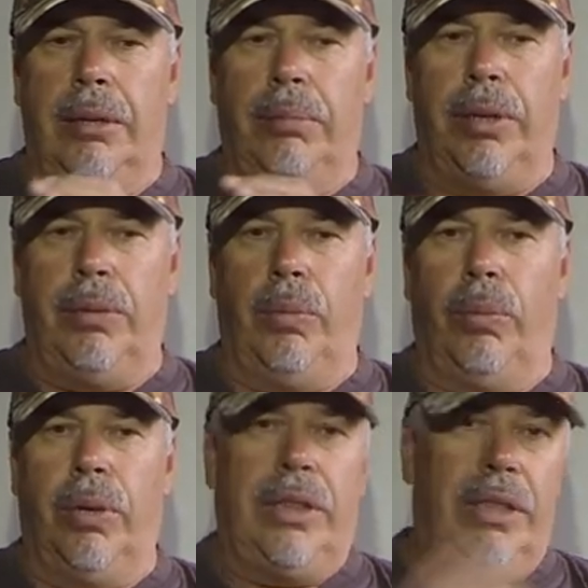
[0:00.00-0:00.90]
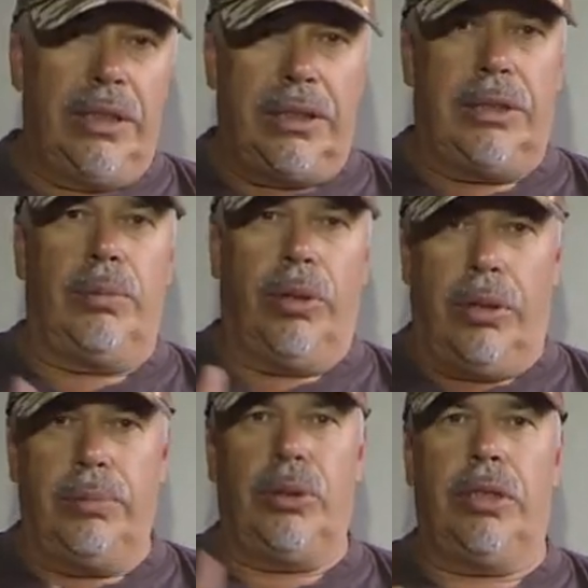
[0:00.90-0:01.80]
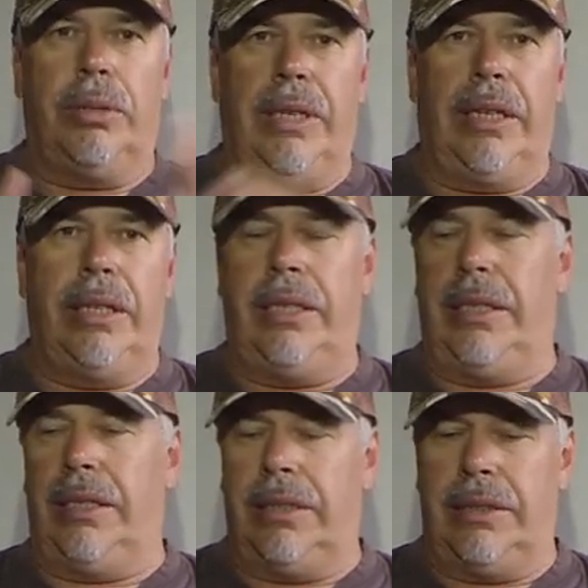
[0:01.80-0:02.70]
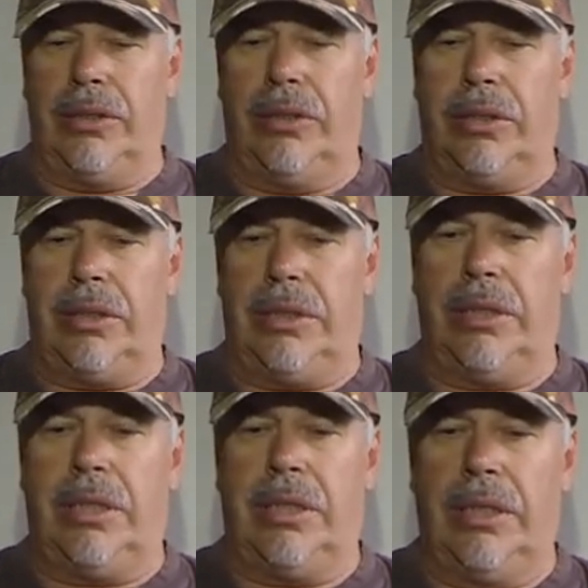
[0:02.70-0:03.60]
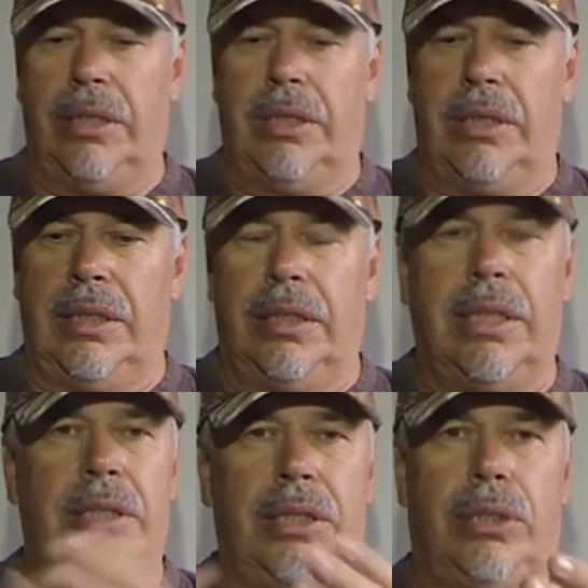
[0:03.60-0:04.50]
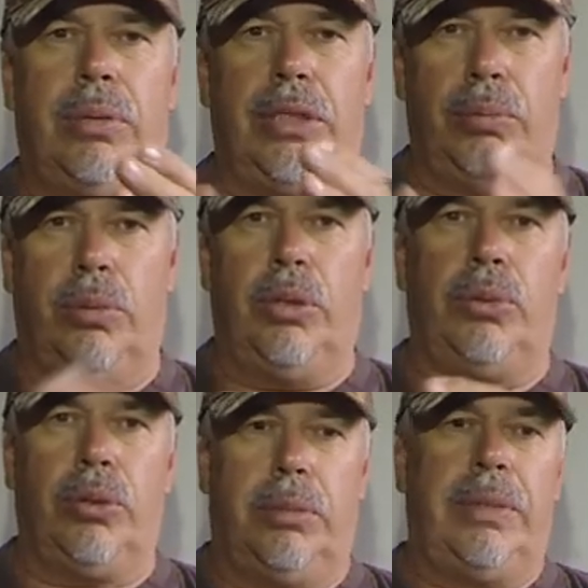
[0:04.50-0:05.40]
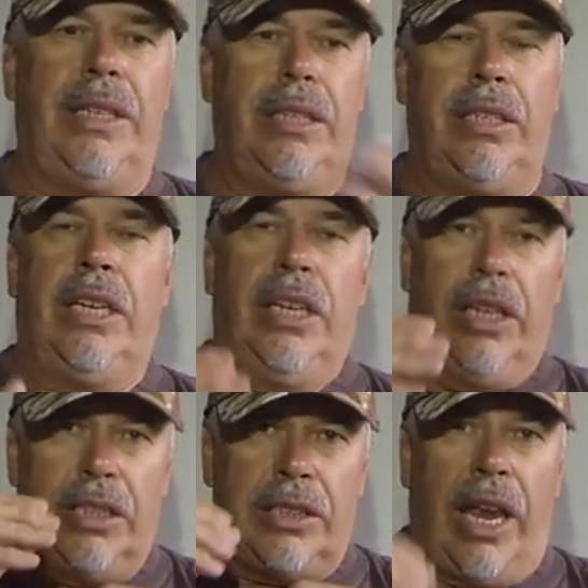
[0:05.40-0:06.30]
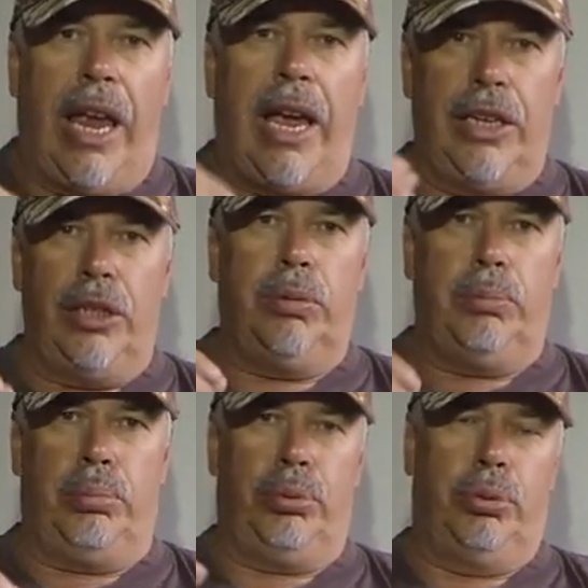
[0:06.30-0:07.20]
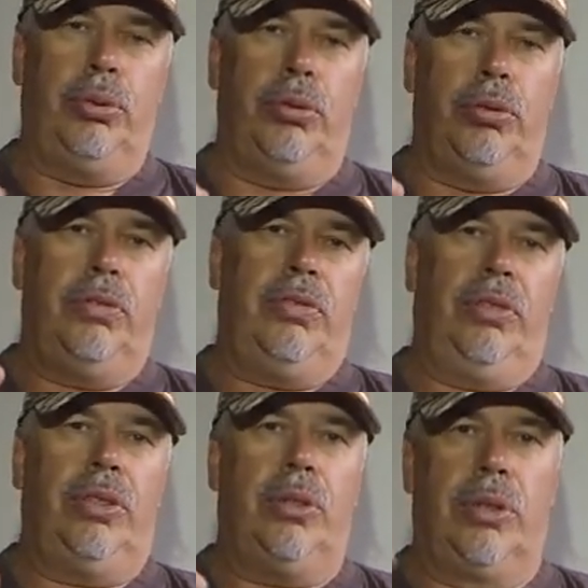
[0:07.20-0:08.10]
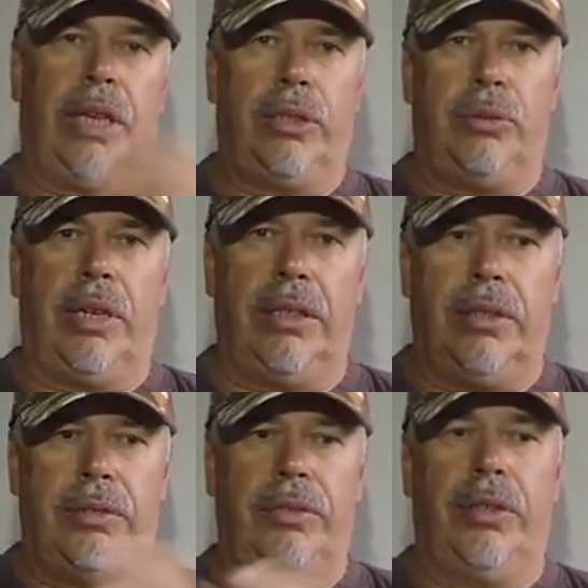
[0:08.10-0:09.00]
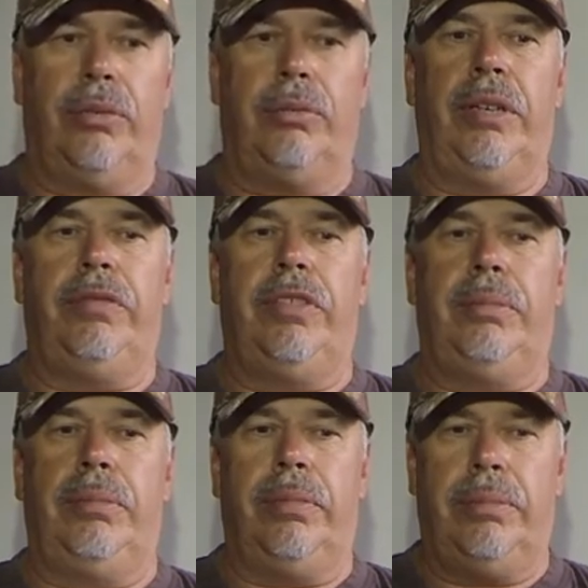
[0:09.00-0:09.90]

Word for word: But what this, what I'm talking about here is not that situation. What I'm talking about here is how do you improve your catch rate of redfin.